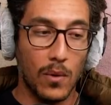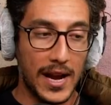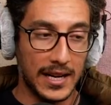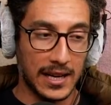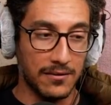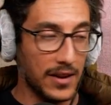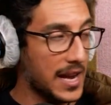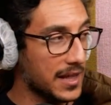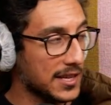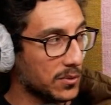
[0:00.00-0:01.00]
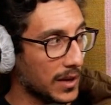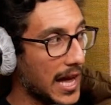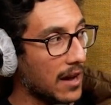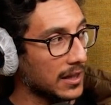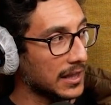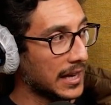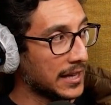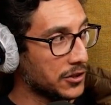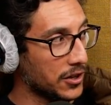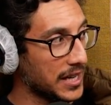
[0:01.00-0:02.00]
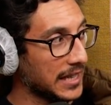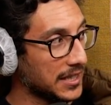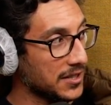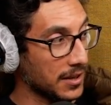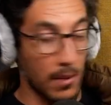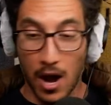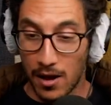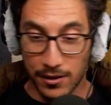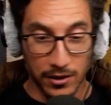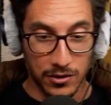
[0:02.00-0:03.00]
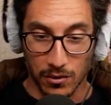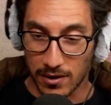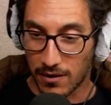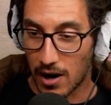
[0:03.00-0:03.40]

way to convey this without it turning into some other sort of